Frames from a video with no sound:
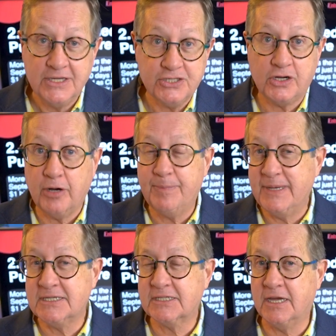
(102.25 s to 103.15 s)
so your
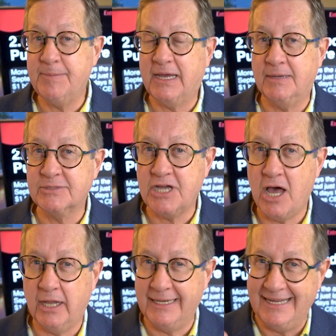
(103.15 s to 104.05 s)
business can become
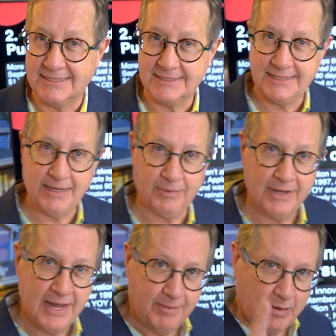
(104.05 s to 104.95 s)
solid and
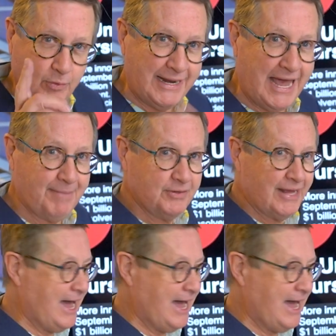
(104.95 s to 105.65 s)
stable. Remember what happened to